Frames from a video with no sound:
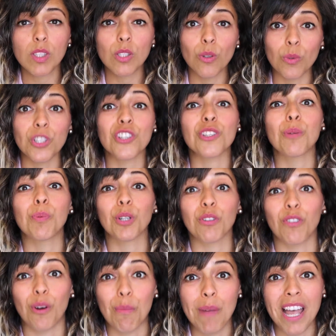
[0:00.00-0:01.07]
which is a book
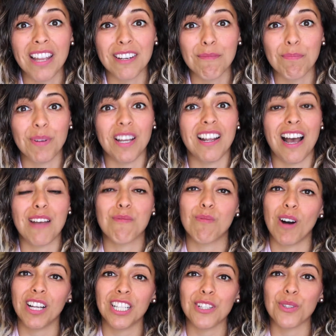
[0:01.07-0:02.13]
for men, but I
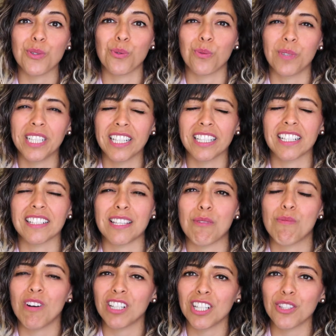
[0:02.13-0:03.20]
wanted to read it because I
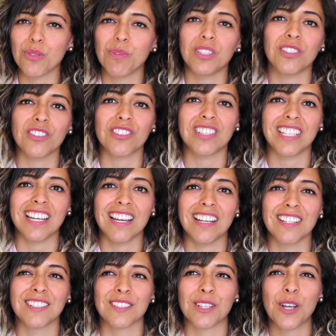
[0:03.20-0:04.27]
wanted to
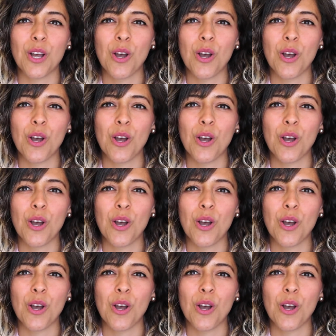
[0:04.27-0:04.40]
understand